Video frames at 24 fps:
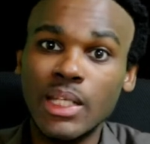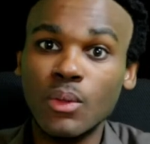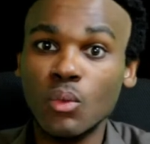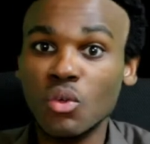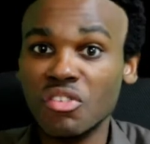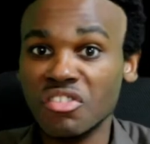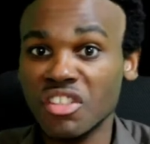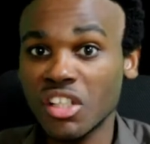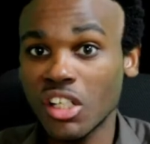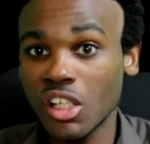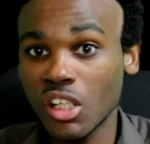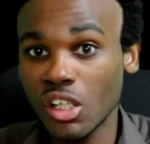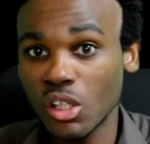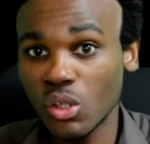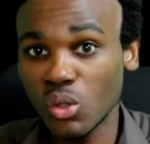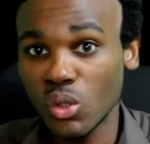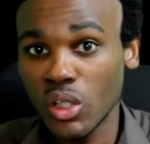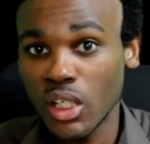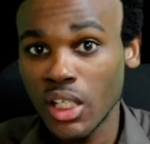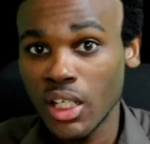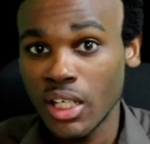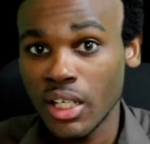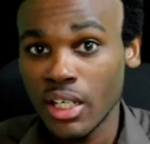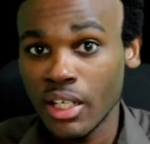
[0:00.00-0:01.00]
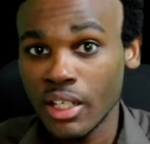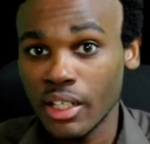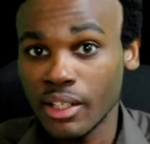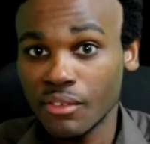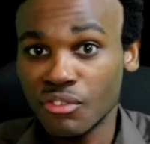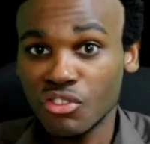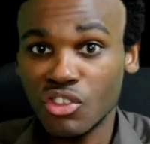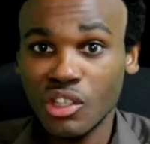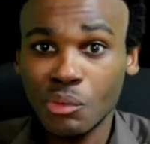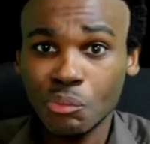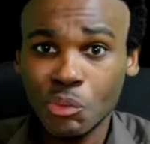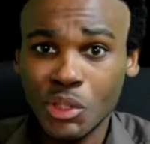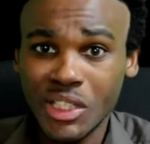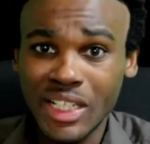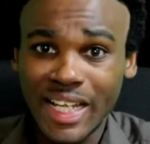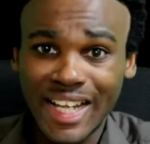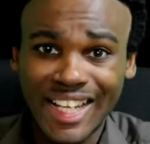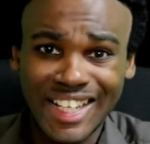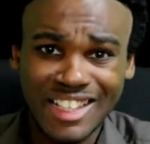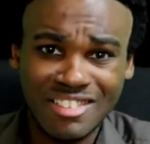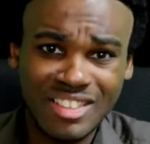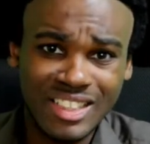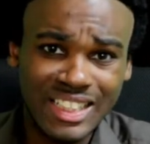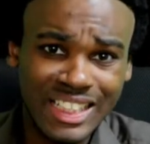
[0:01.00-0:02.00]
bean was a no. If someone
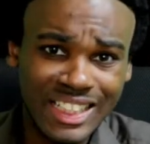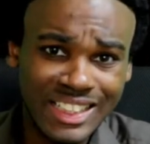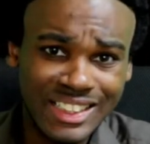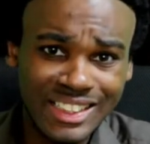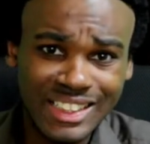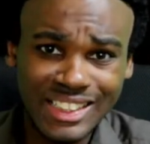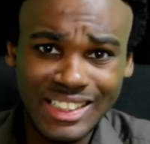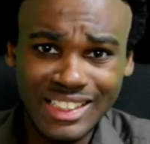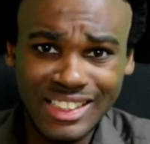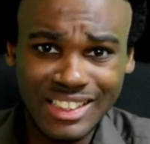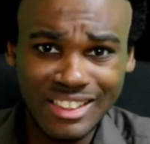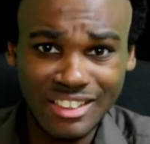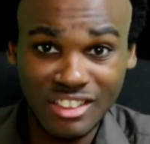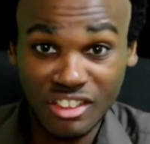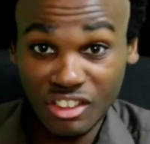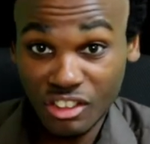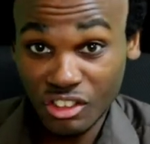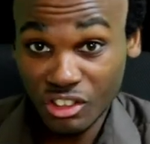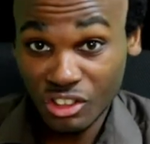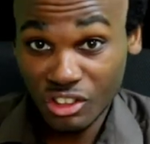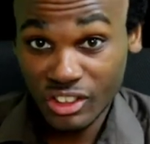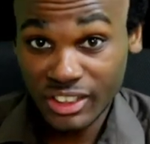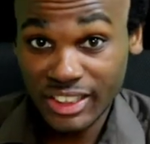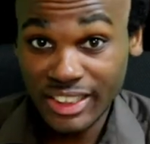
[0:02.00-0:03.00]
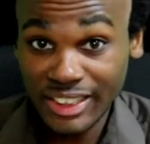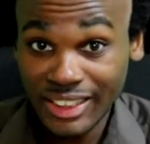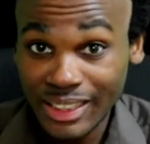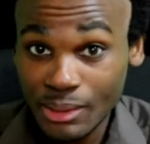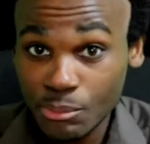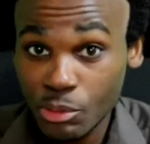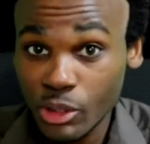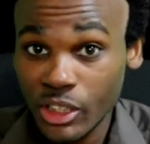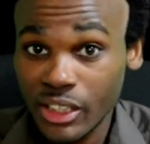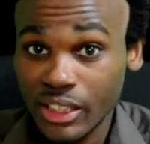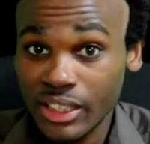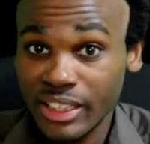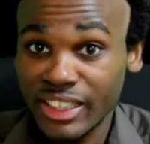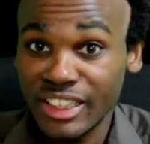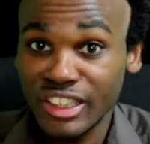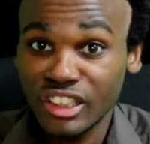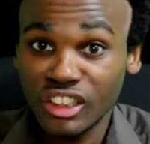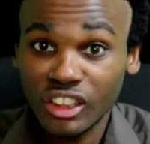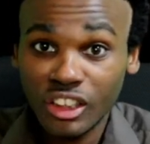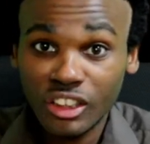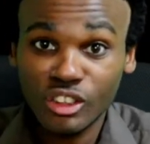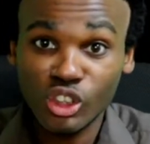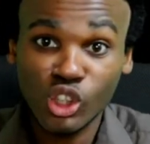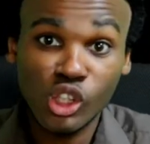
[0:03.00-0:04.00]
accidentally or deliberately
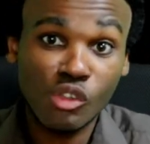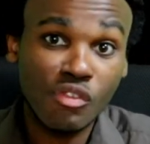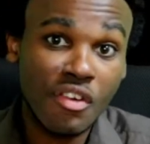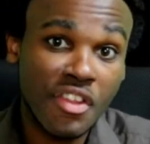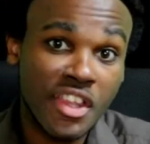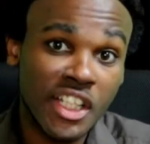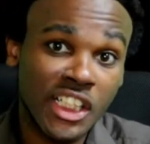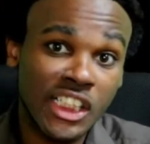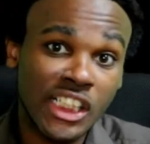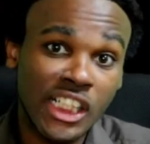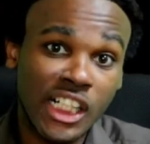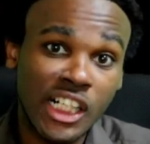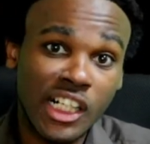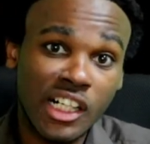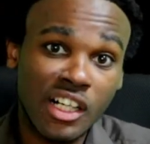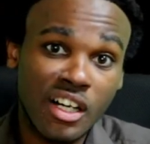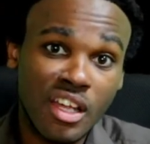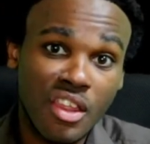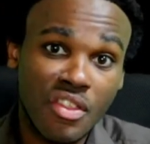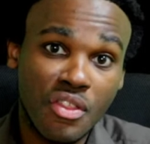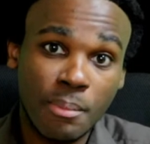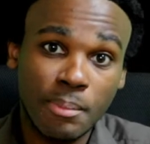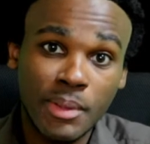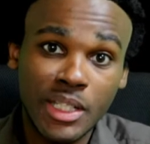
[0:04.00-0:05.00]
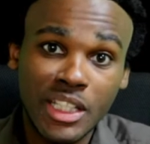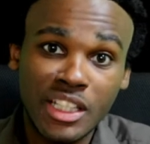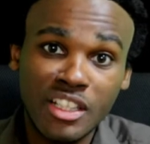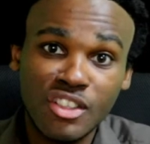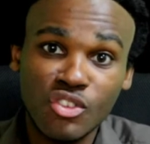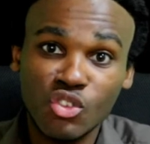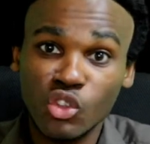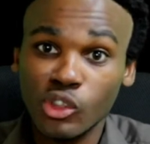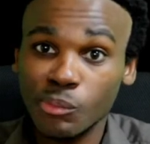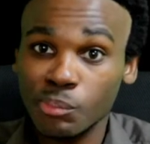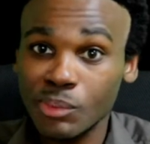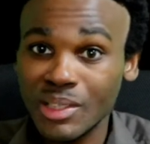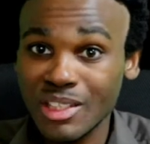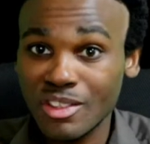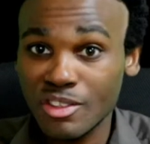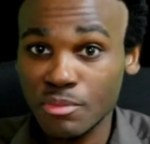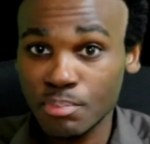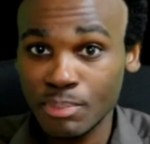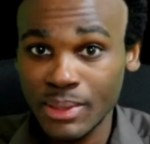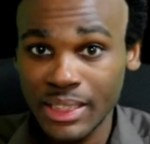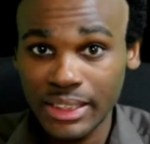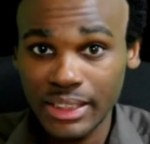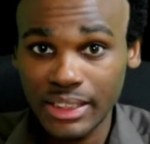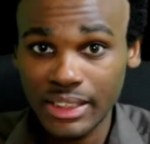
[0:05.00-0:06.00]
knocked over the jar, the beans would be
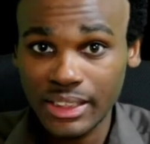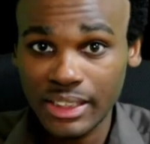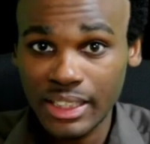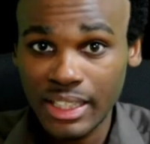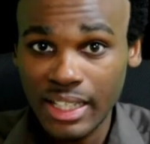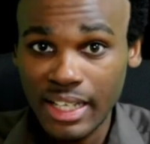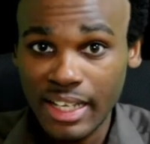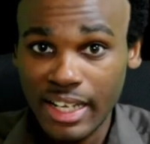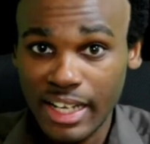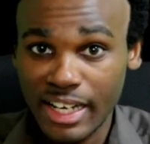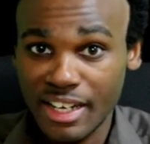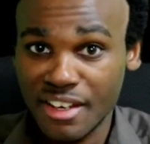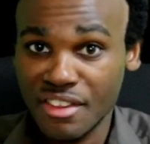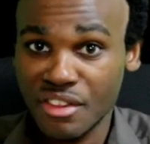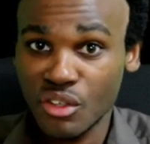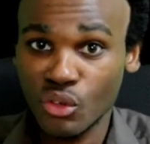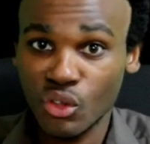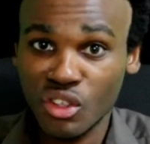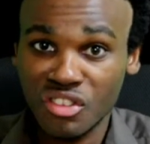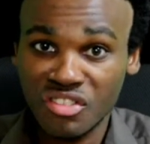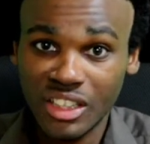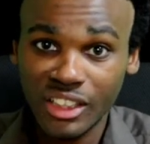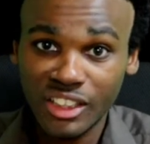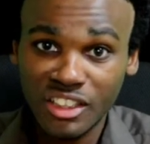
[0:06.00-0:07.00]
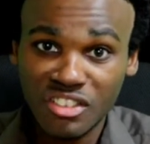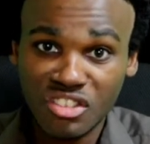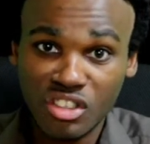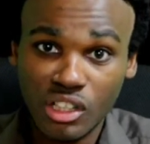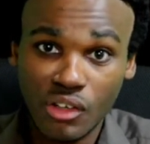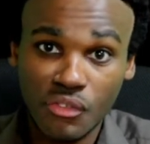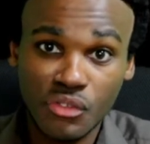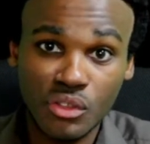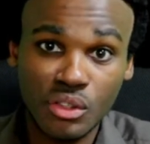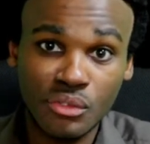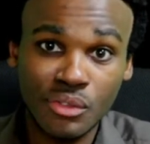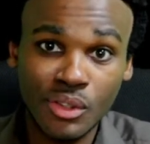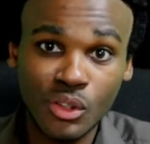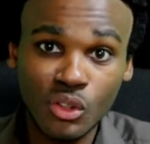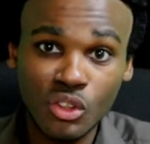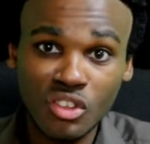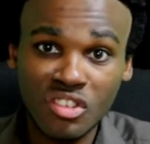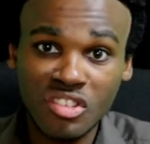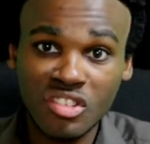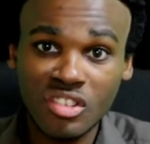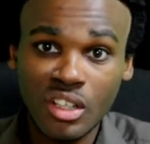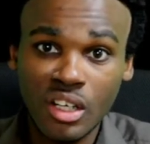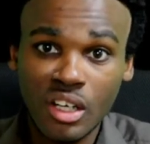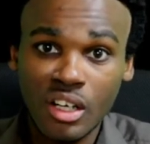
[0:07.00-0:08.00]
spilled, and the results of the
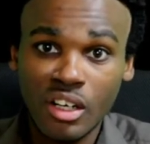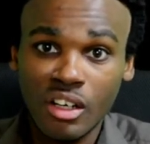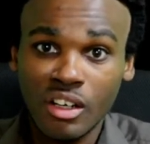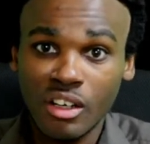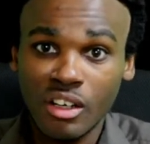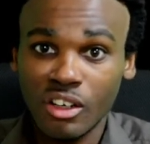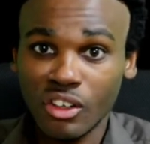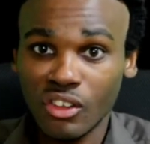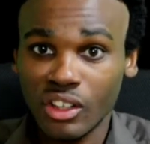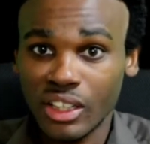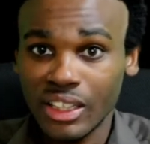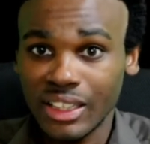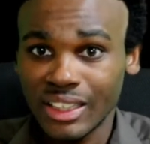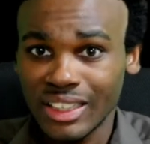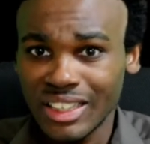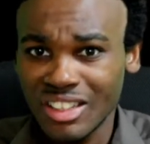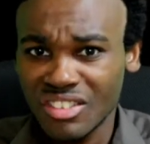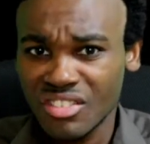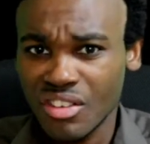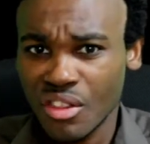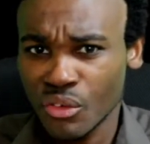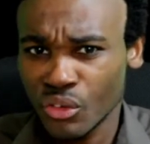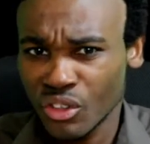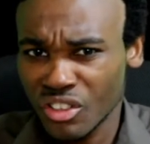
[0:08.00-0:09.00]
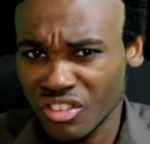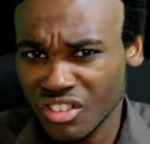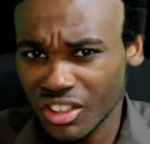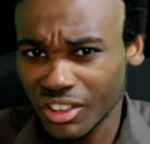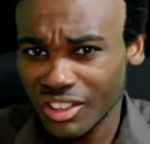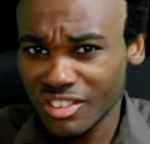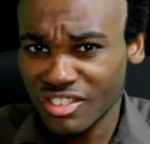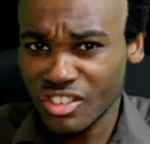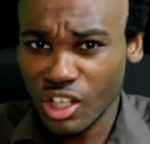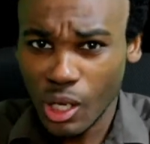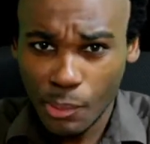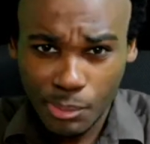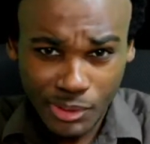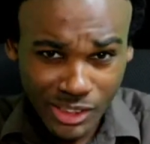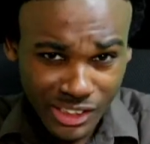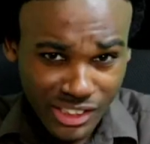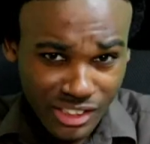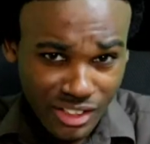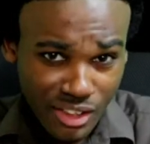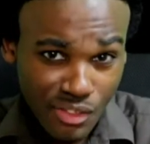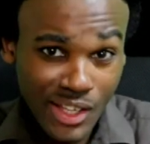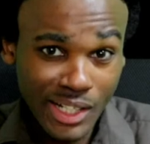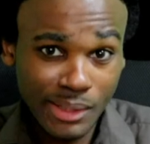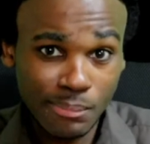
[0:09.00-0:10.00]
votes, or at least the results up
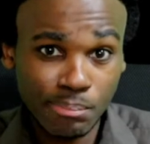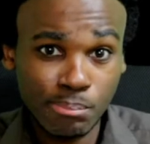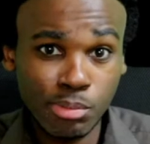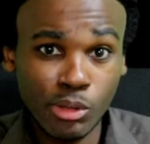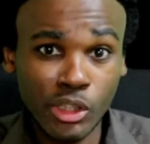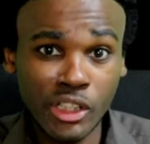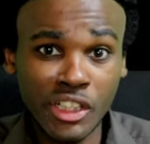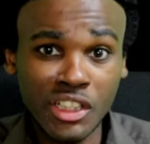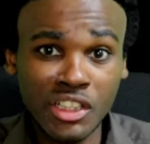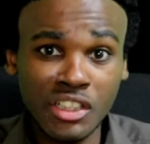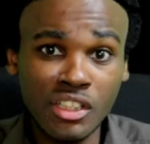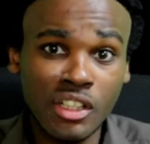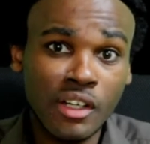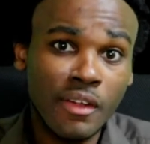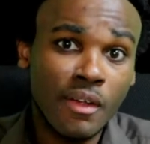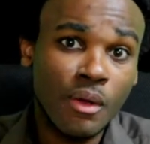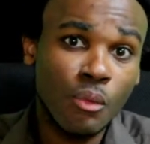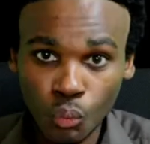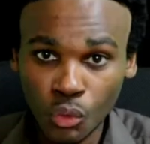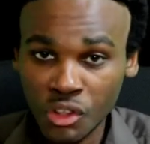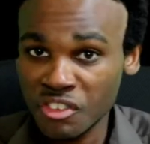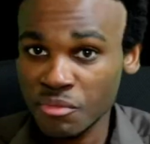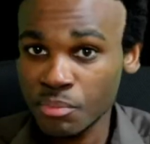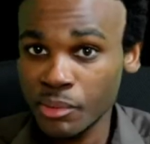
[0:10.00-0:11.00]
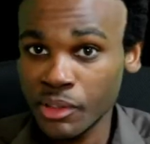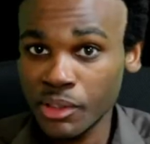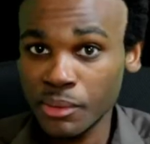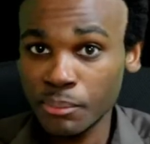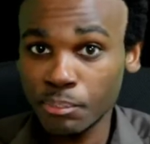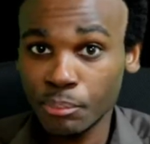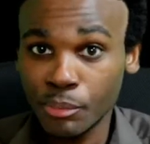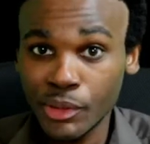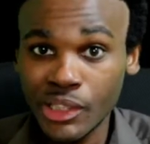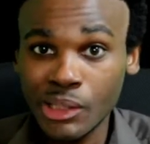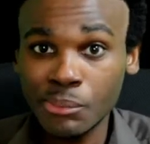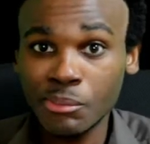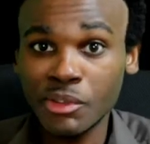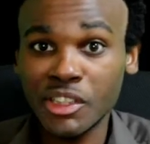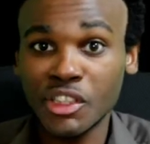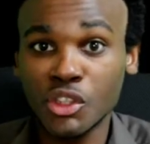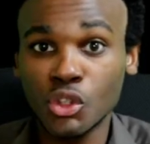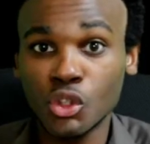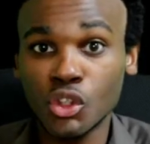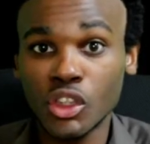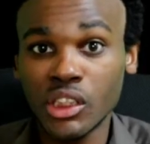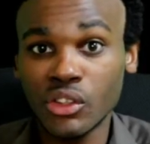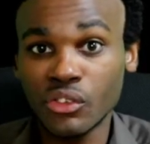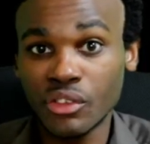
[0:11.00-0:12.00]
until that point, would have been
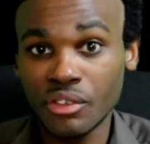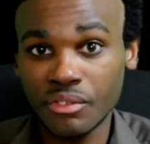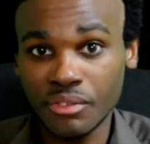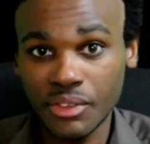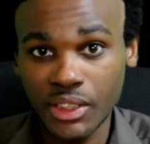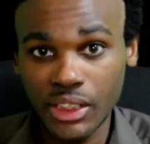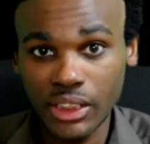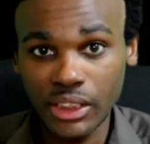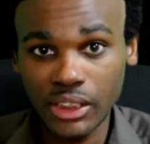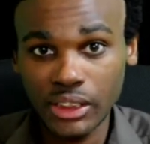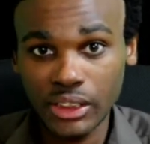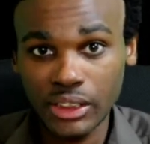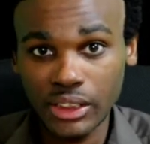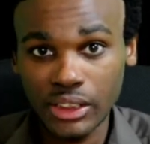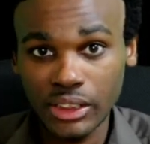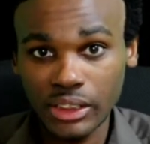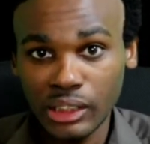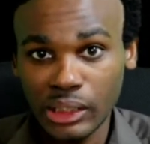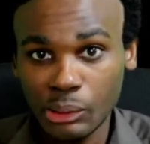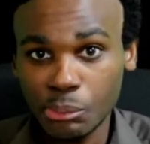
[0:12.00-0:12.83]
prematurely revealed.